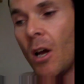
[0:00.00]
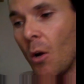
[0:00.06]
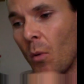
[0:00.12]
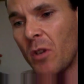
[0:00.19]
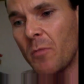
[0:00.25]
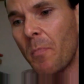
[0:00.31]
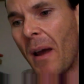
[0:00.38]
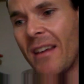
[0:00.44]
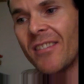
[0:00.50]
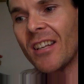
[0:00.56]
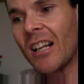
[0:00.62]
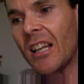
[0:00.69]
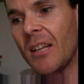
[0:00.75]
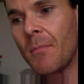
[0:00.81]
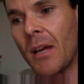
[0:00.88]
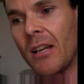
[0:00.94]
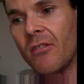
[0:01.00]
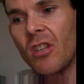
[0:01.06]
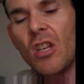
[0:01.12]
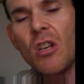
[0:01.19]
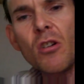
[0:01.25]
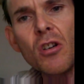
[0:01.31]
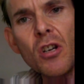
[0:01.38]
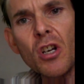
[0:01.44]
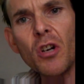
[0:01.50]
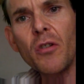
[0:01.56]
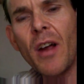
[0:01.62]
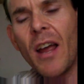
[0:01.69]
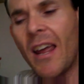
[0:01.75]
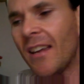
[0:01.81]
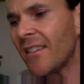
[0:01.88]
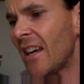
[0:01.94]
which basically means that you can
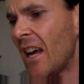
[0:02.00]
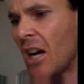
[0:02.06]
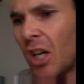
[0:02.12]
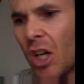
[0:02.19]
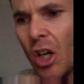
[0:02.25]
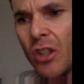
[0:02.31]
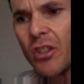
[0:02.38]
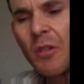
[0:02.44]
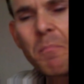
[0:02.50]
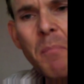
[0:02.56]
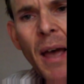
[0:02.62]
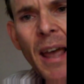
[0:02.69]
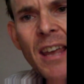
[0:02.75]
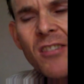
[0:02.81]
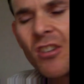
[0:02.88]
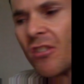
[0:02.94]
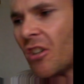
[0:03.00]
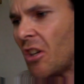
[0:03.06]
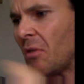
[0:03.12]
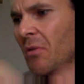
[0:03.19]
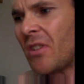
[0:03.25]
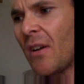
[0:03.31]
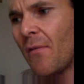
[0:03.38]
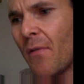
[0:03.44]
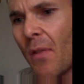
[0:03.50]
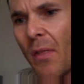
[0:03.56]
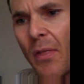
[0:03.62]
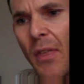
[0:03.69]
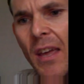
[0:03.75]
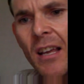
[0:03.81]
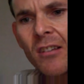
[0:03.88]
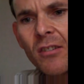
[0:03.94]
create custom pages to do different
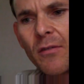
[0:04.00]
things.